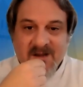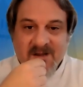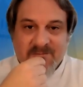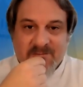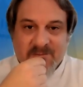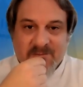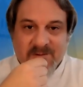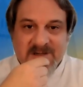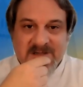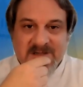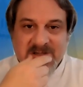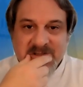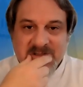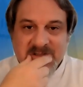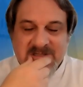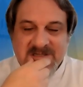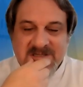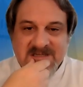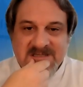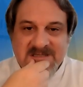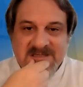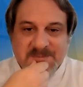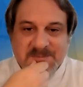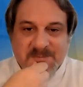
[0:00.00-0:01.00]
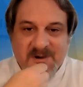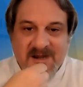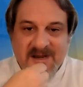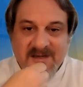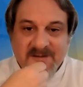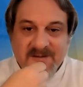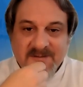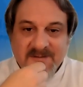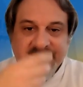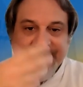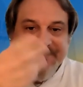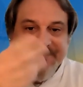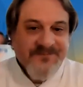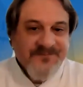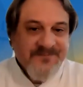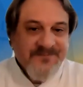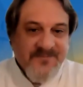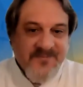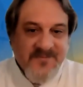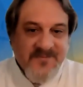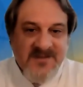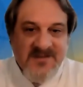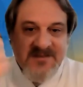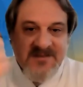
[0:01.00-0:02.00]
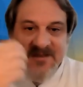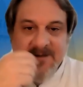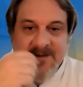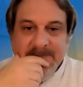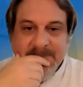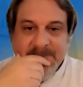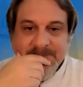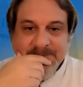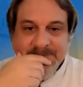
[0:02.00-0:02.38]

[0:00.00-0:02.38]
for reducing spread. So.